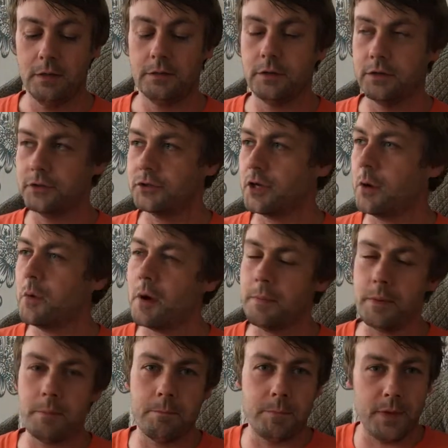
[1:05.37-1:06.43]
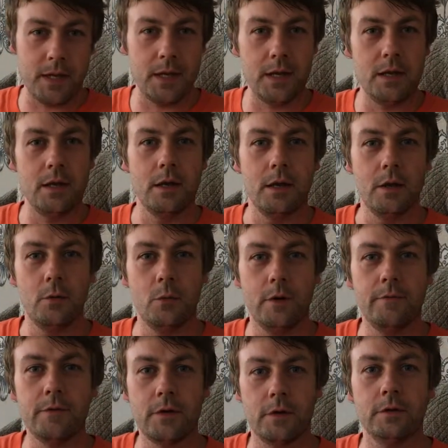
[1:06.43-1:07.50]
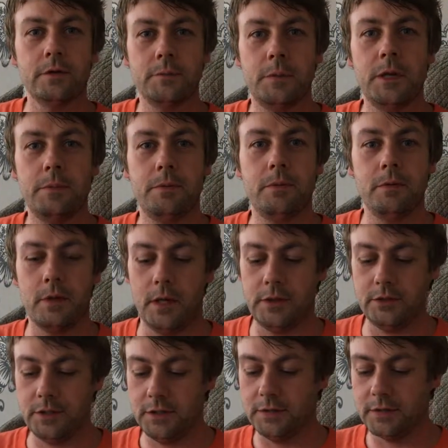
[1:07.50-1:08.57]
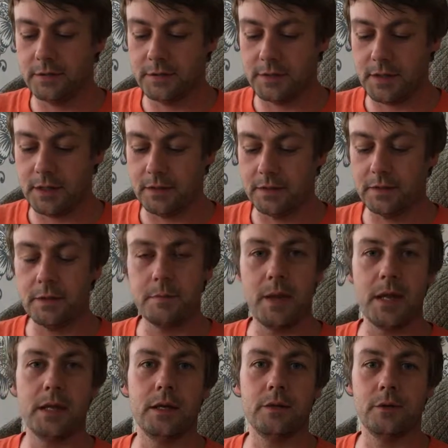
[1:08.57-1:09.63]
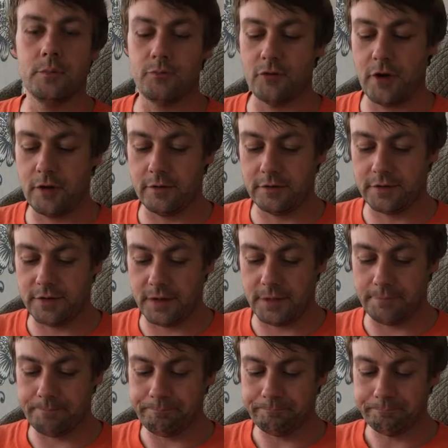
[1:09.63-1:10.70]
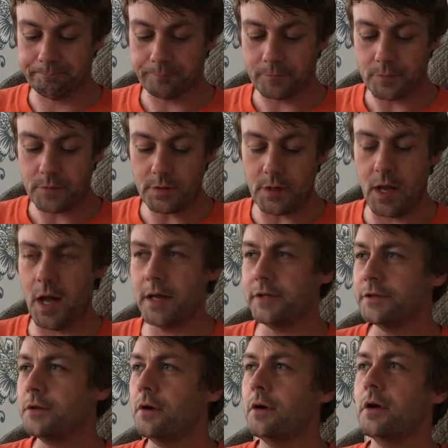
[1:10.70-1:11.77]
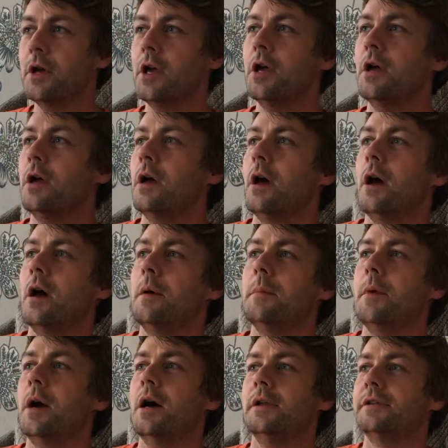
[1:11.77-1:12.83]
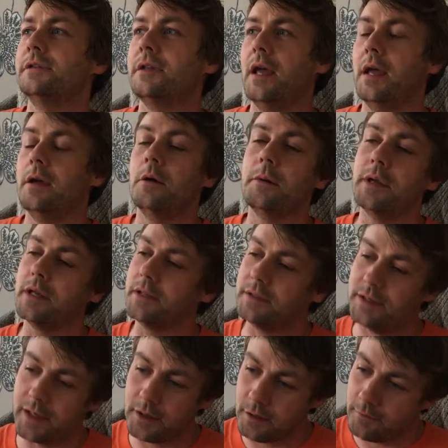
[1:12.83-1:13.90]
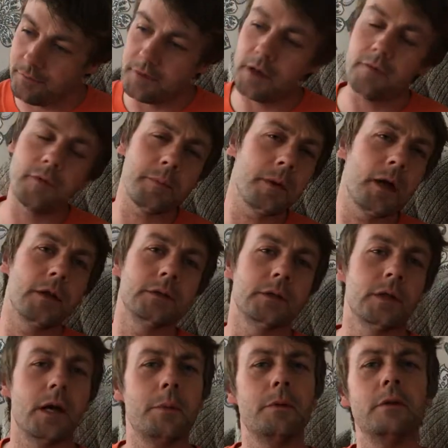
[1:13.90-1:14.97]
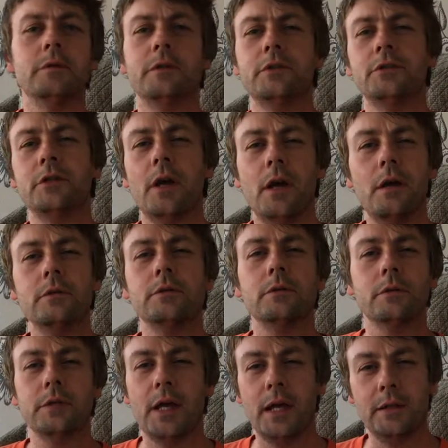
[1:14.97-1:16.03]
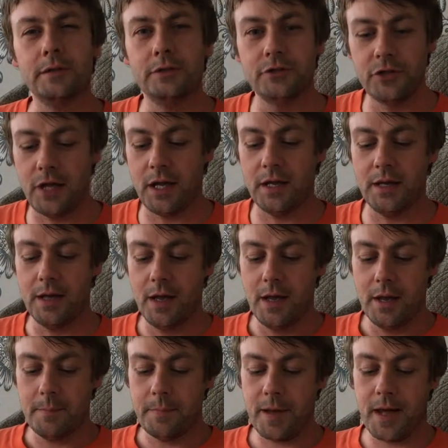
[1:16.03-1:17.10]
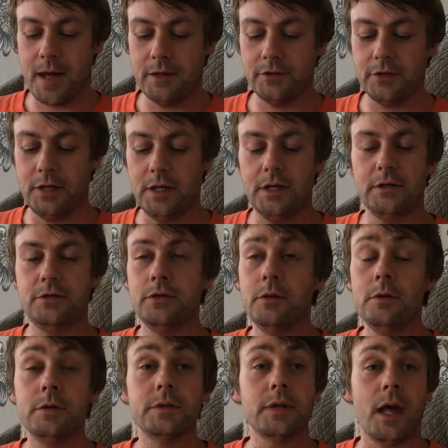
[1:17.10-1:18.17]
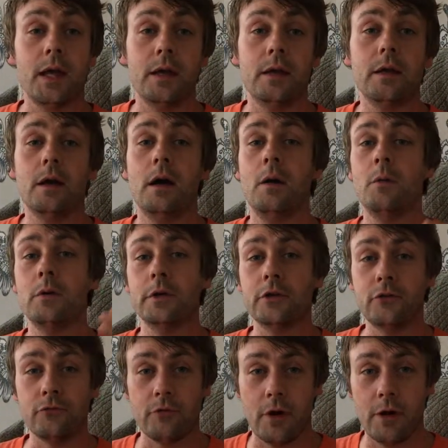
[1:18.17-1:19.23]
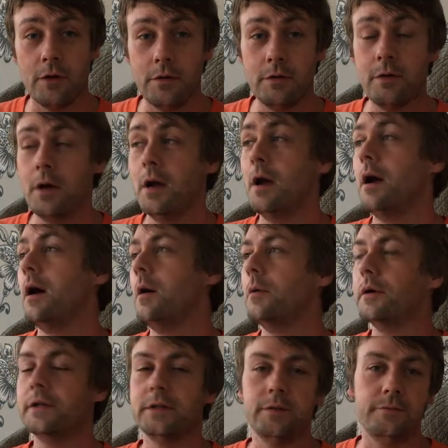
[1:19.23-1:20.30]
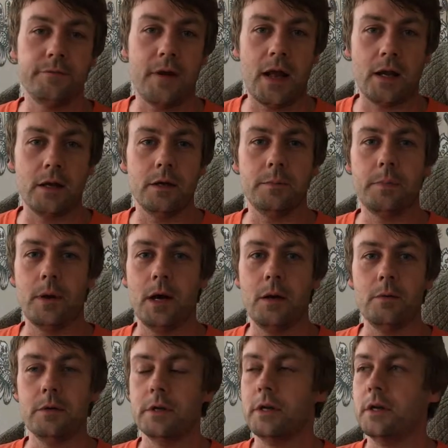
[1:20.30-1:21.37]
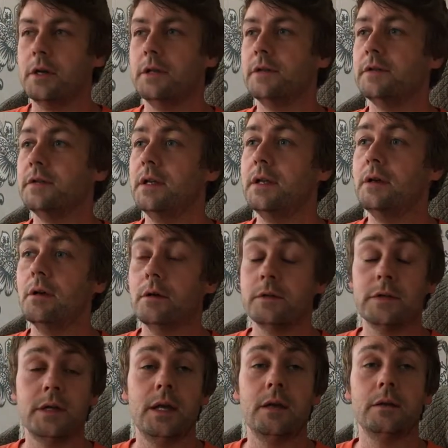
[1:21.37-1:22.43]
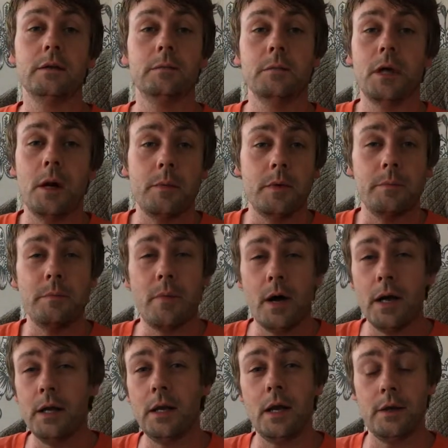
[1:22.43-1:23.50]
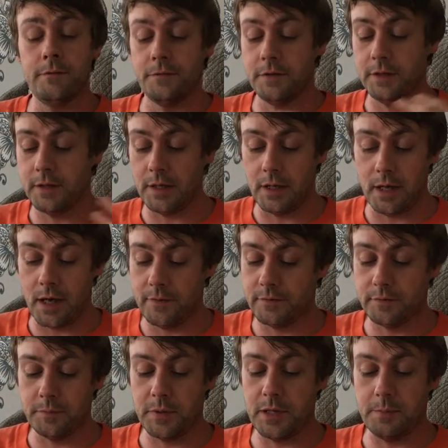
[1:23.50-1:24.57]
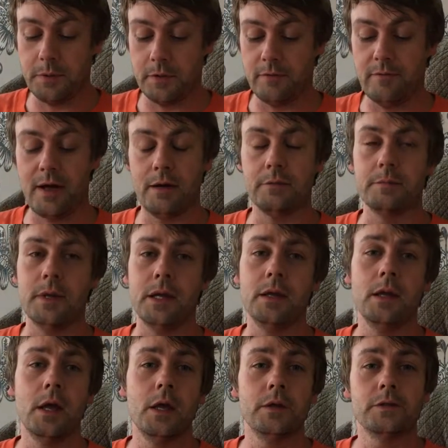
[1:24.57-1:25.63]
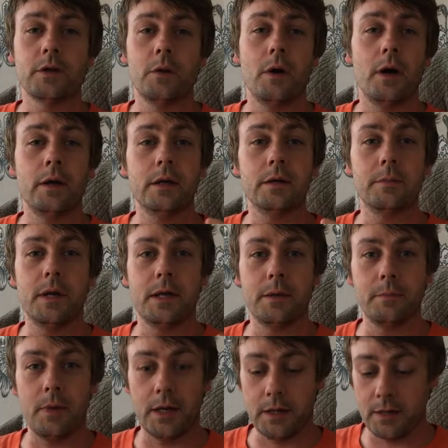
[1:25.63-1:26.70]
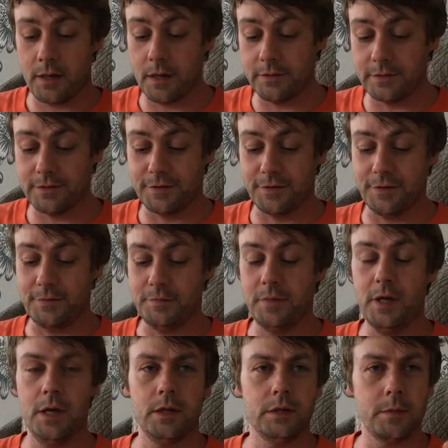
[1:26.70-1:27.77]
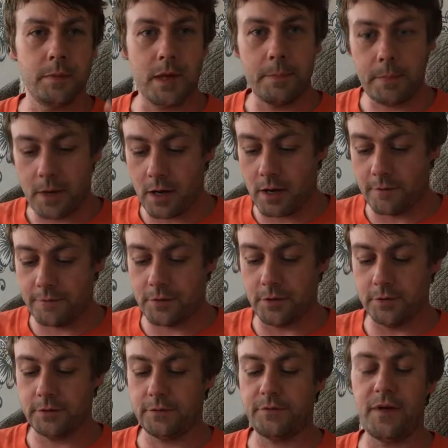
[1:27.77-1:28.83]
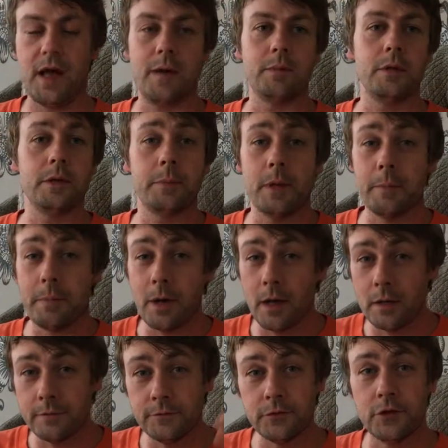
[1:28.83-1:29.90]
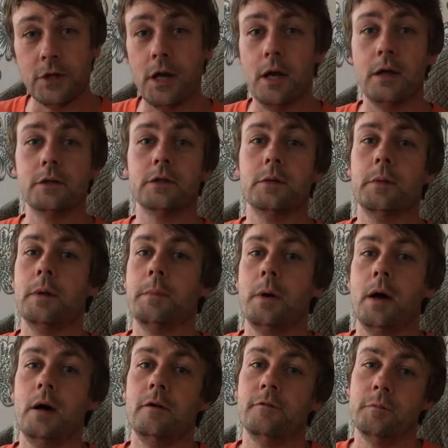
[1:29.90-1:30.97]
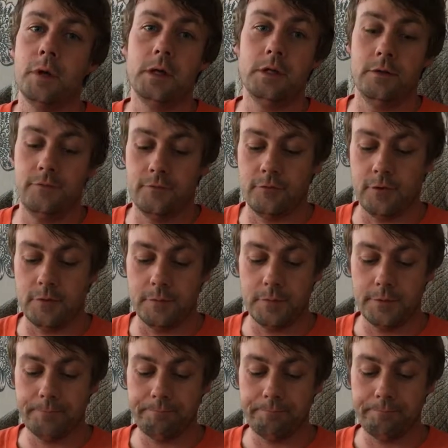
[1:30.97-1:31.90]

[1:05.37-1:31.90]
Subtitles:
to show up and be with God's people like Jesus did, to make it your priority. And it's not us saying, oh, we can tick off another person coming along to church or to A to J, but actually it's you saying, I want to grow, I want to develop, I want to see God's kingdom come in my life and in the lives of people around me. So I'm going to make it my custom to be a part of God's family, to be a part of church, to be a part of my youth group.